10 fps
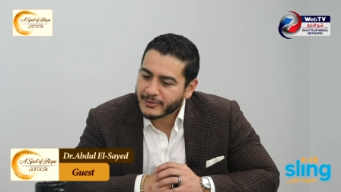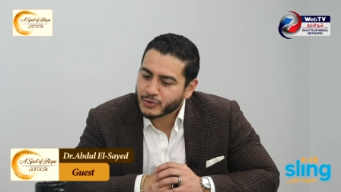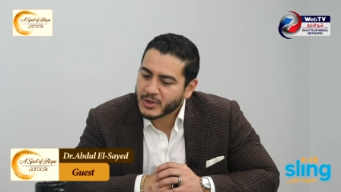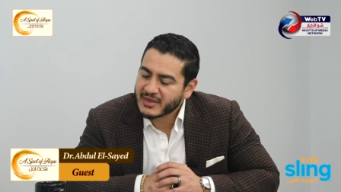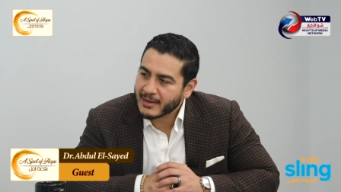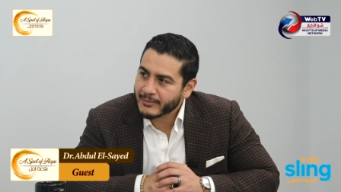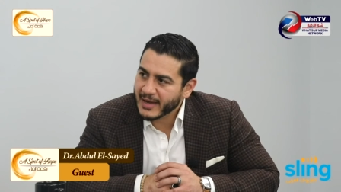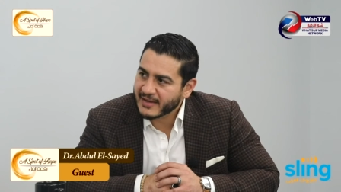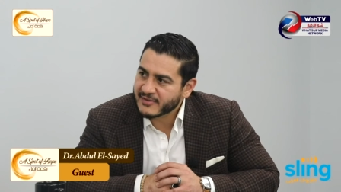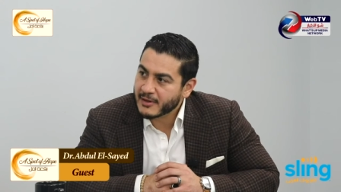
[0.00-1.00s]
treat them
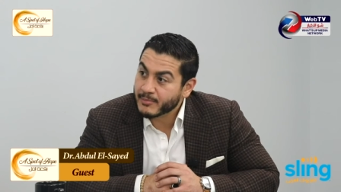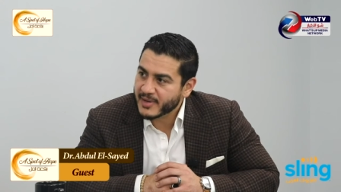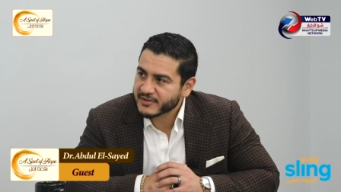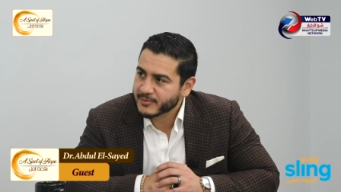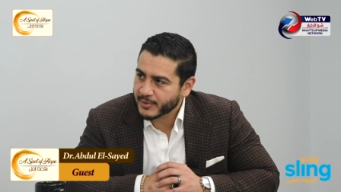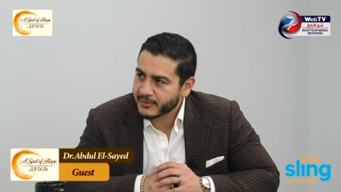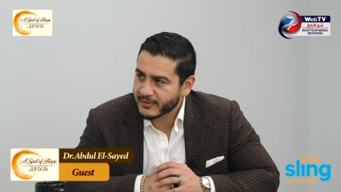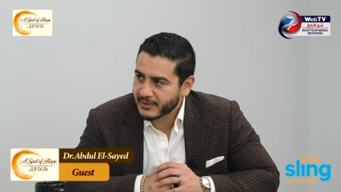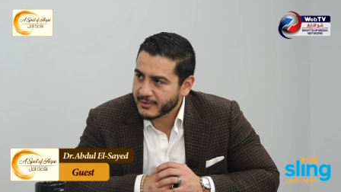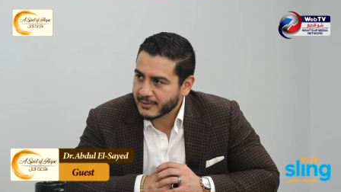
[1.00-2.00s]
as their best
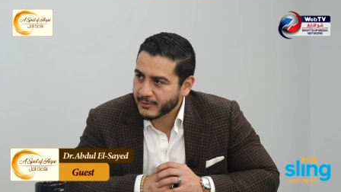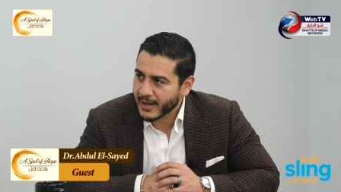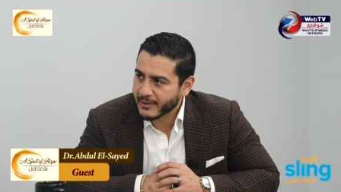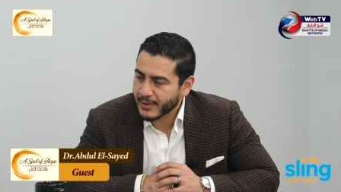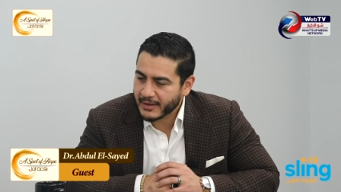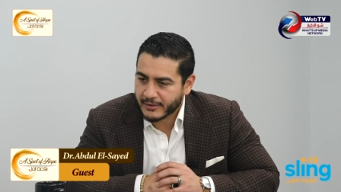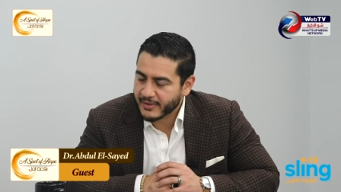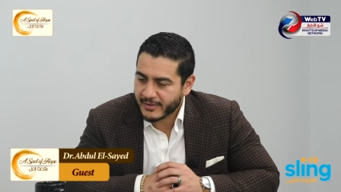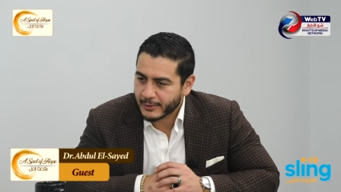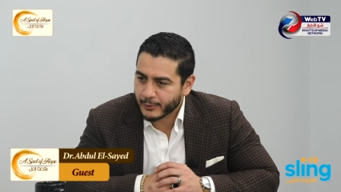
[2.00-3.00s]
person, right, rather
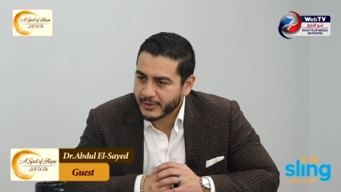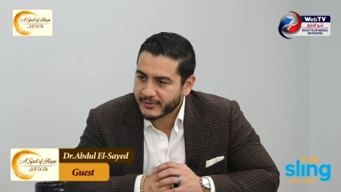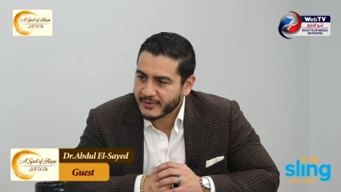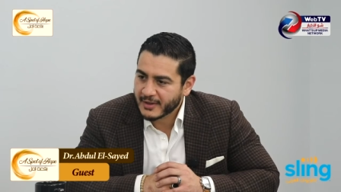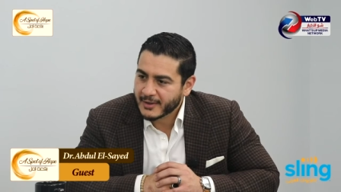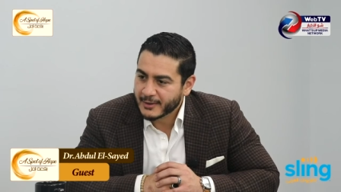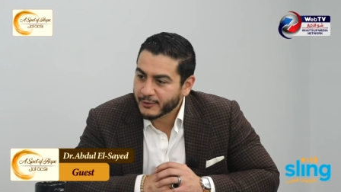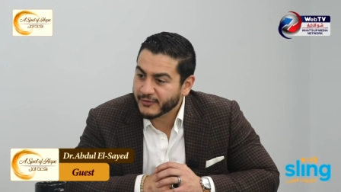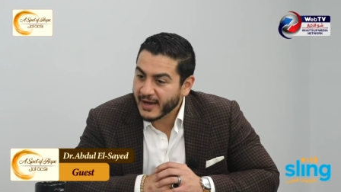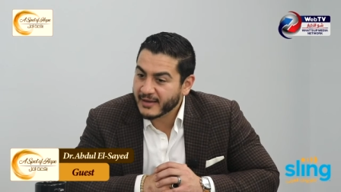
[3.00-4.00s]
than their worst,
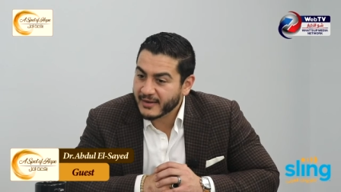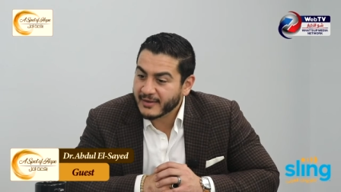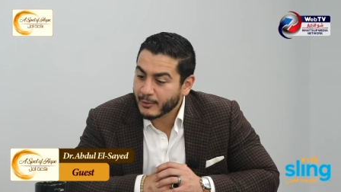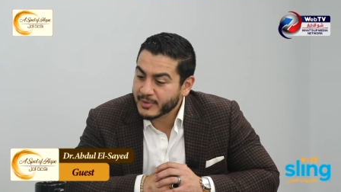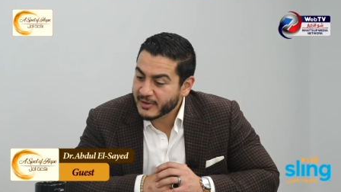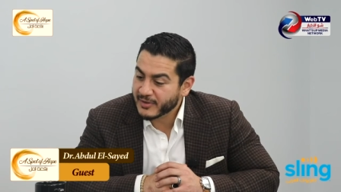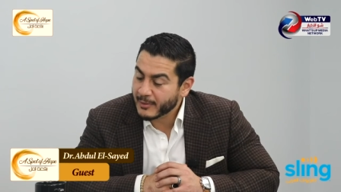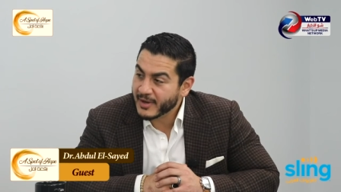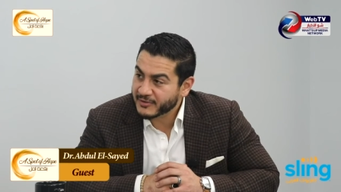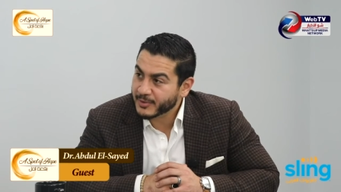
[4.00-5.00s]
you'll find that they'll be
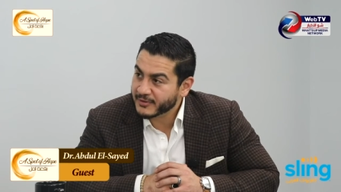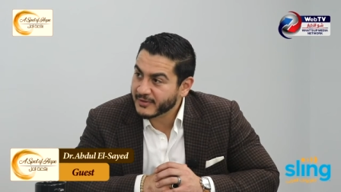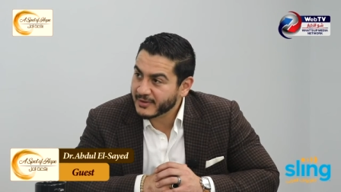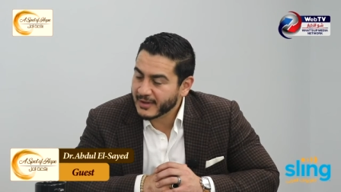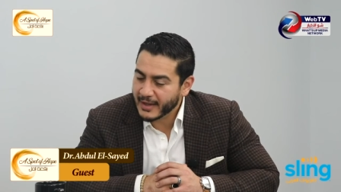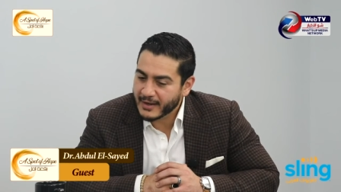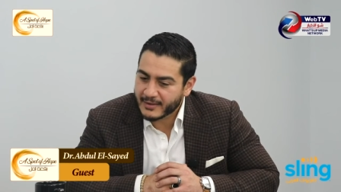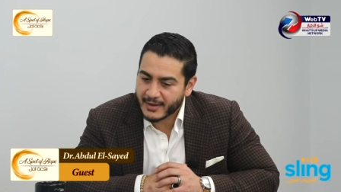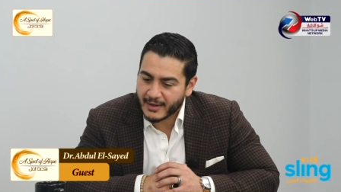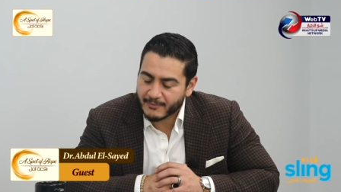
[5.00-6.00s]
their best person. And
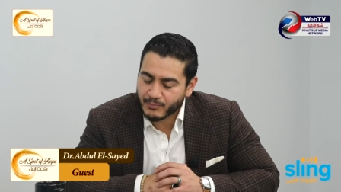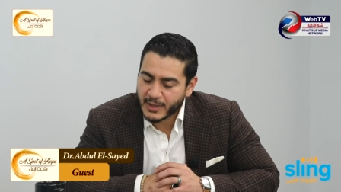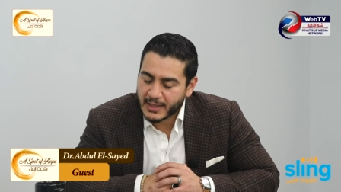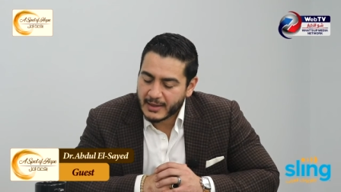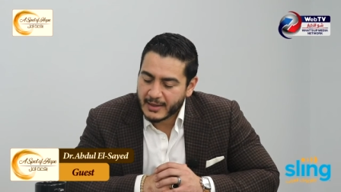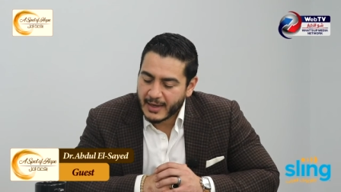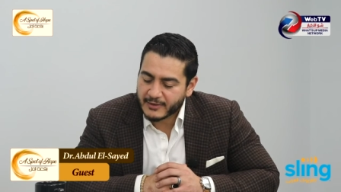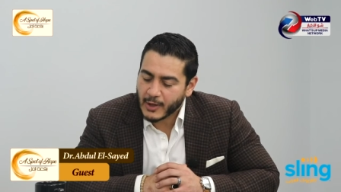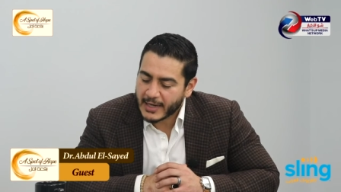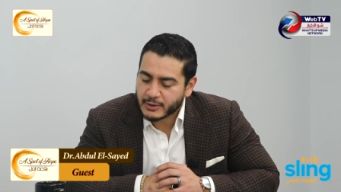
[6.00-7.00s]

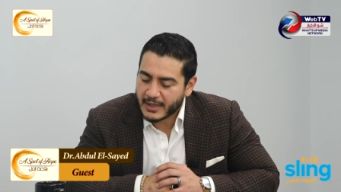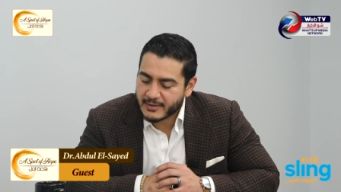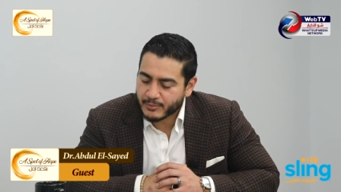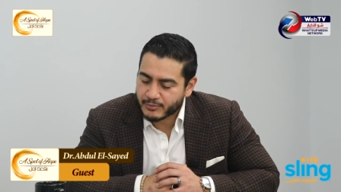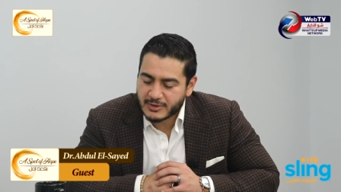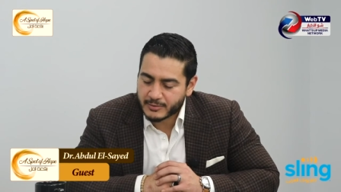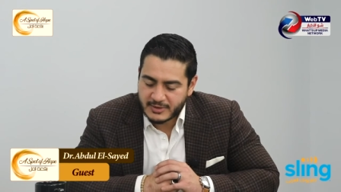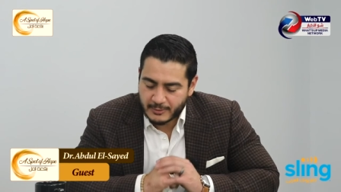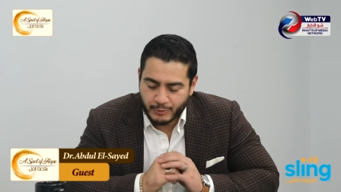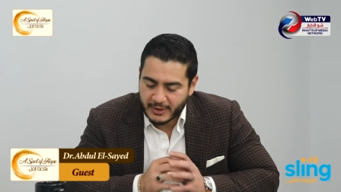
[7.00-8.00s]
so I tried
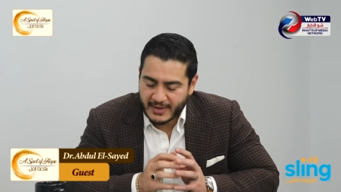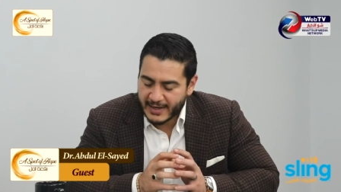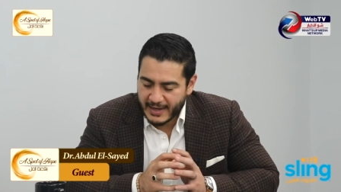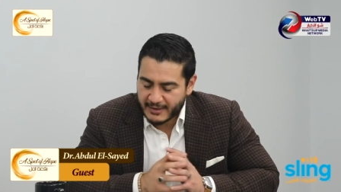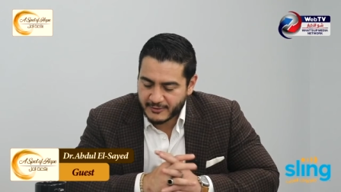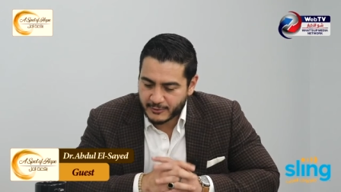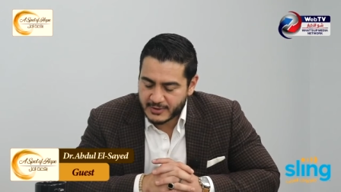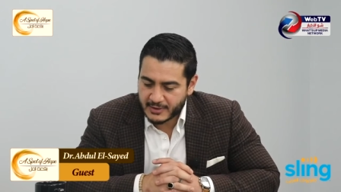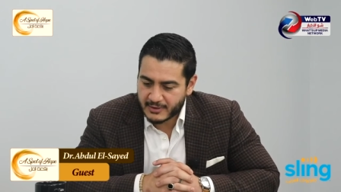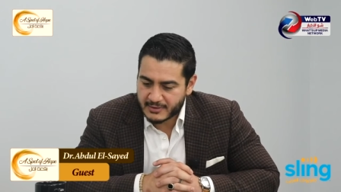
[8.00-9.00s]
to bring that attitude
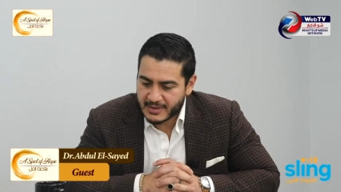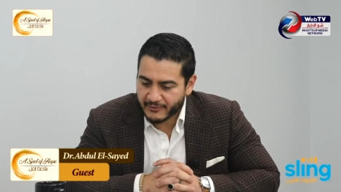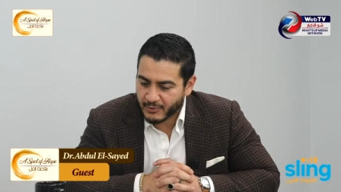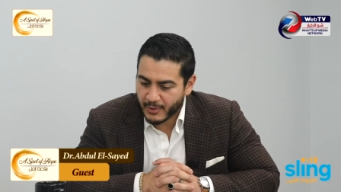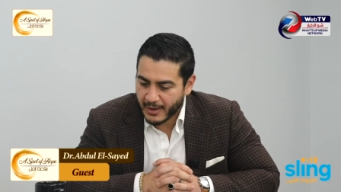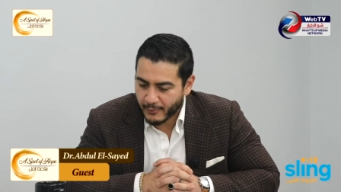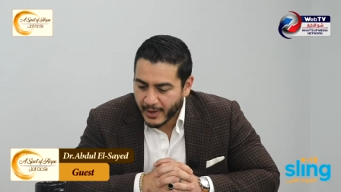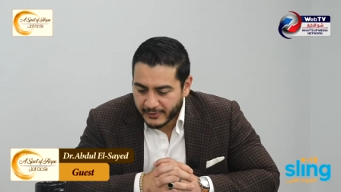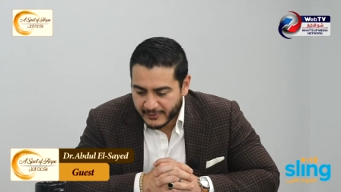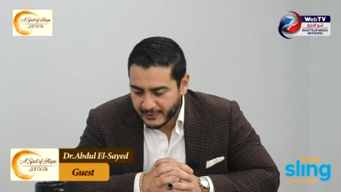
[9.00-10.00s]
to everywhere I
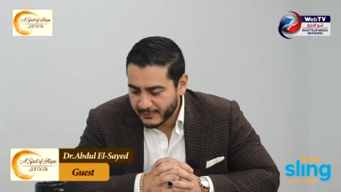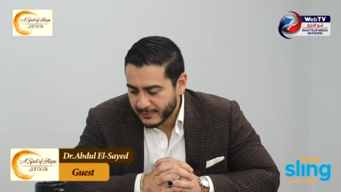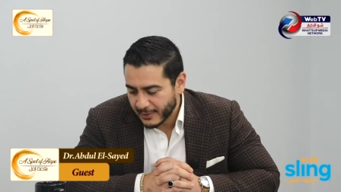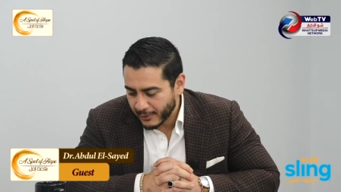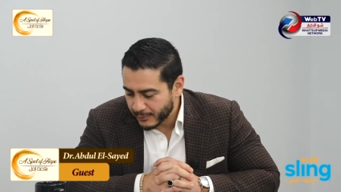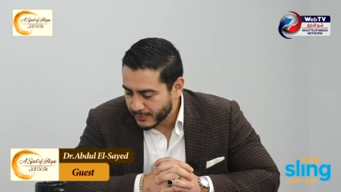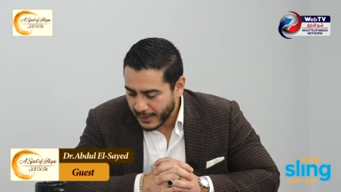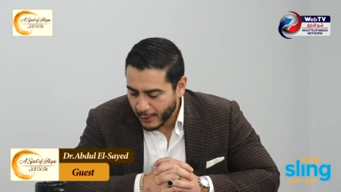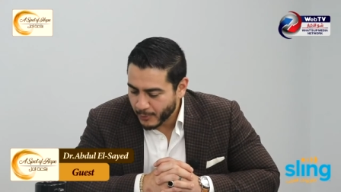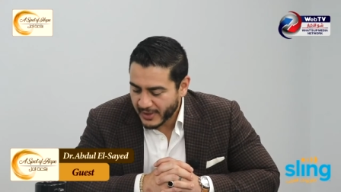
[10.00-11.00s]
went, and
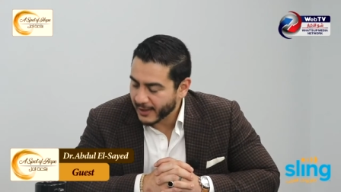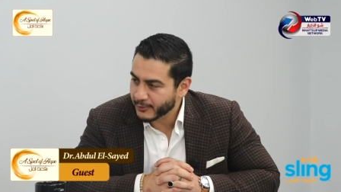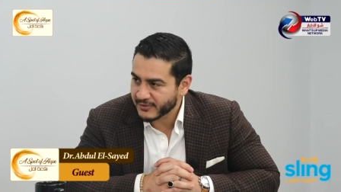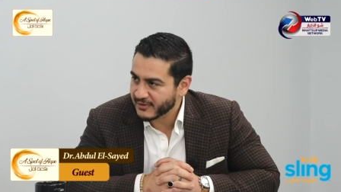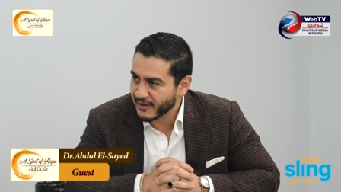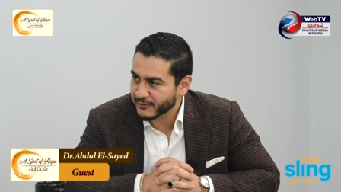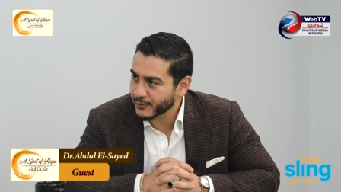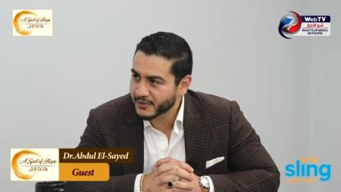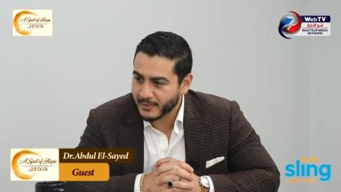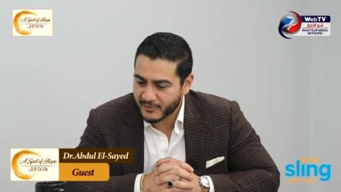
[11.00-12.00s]
I hope that I was
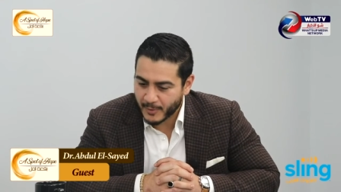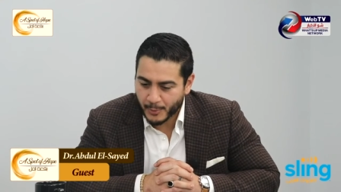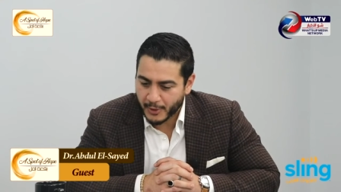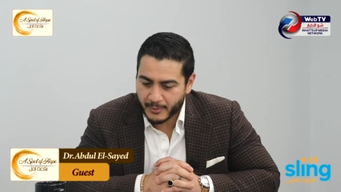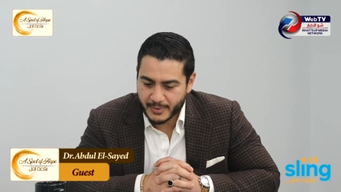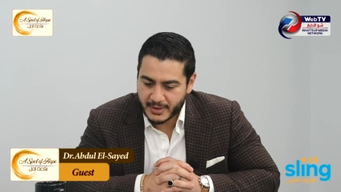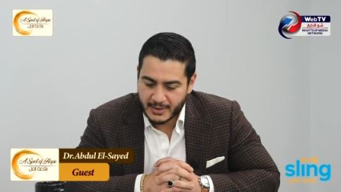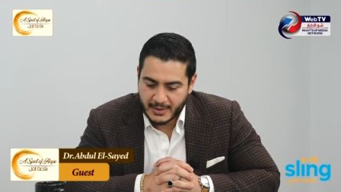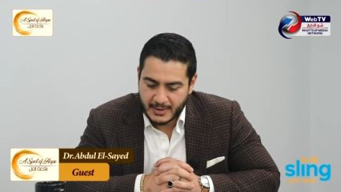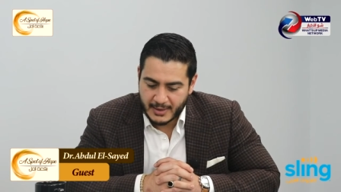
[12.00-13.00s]
successful in some small part. But
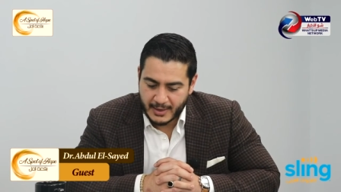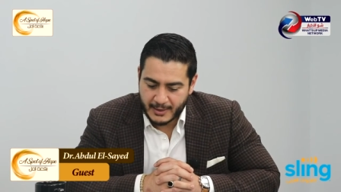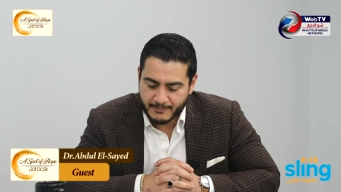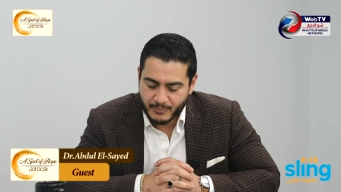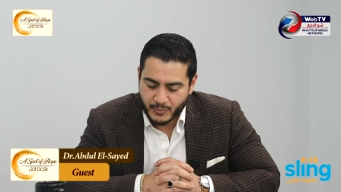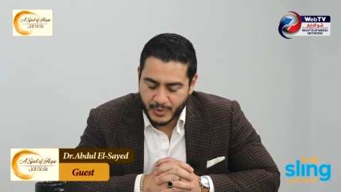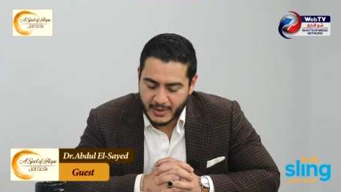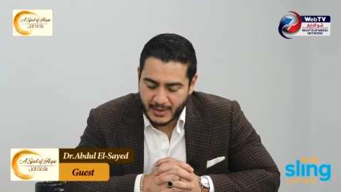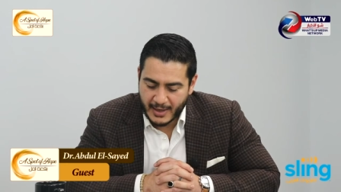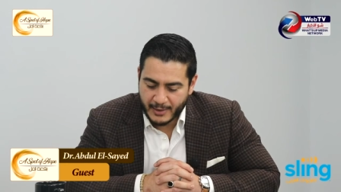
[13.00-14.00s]

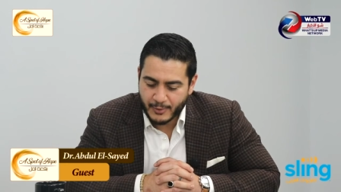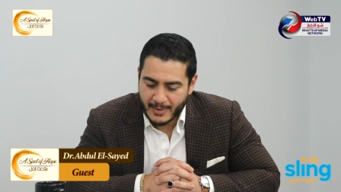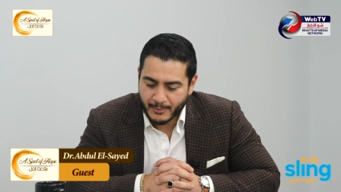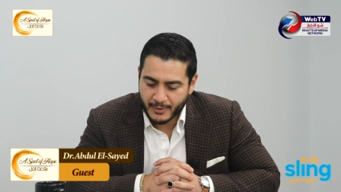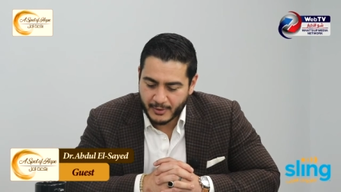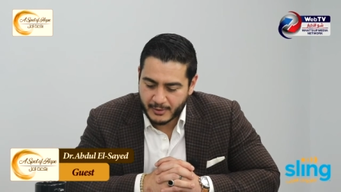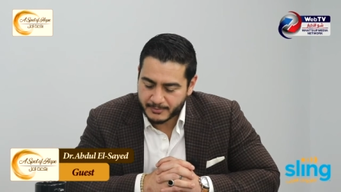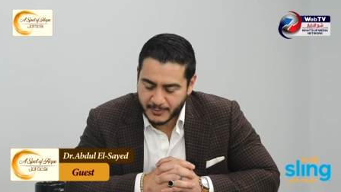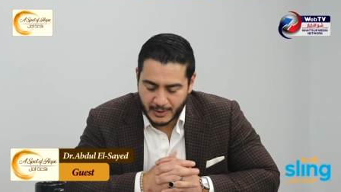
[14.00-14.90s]
I remember,